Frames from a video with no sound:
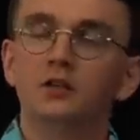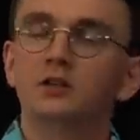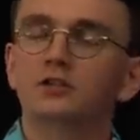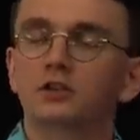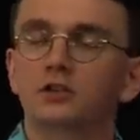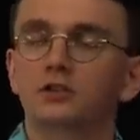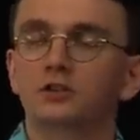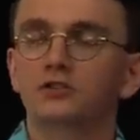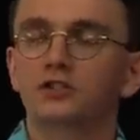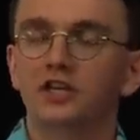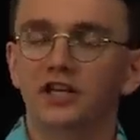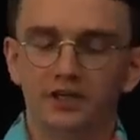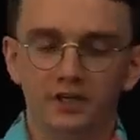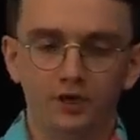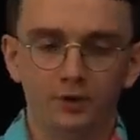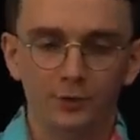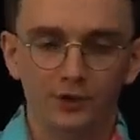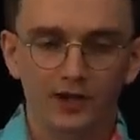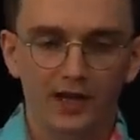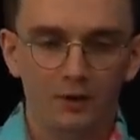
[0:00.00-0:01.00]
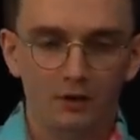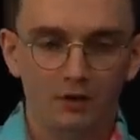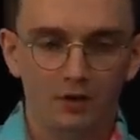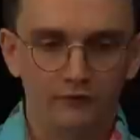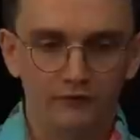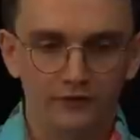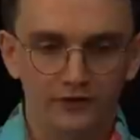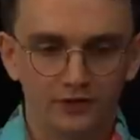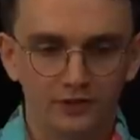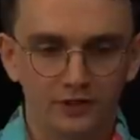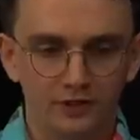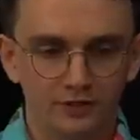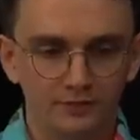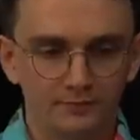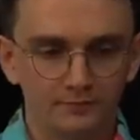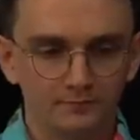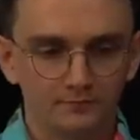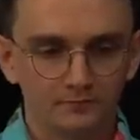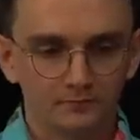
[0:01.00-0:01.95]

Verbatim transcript: to continue without officers.